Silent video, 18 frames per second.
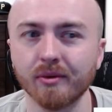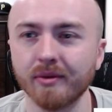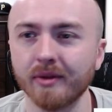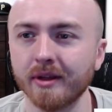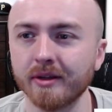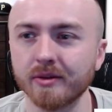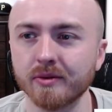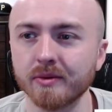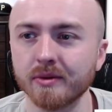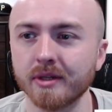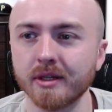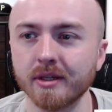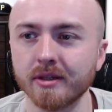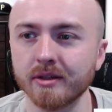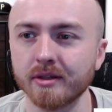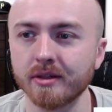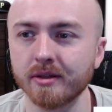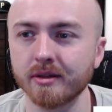This was
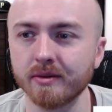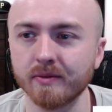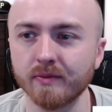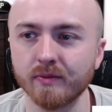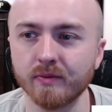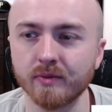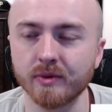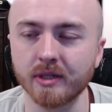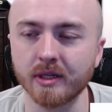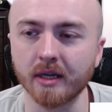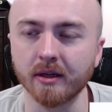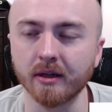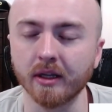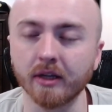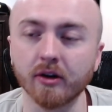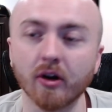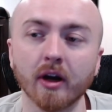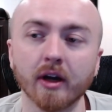his scent, like
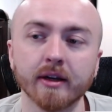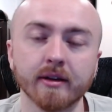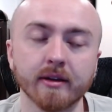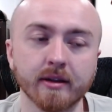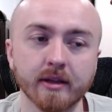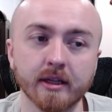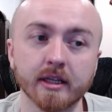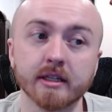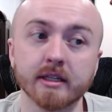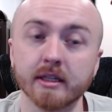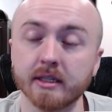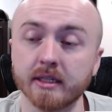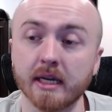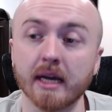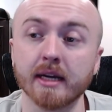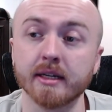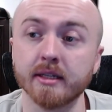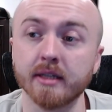not this
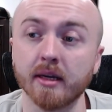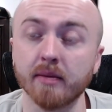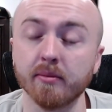exact scent,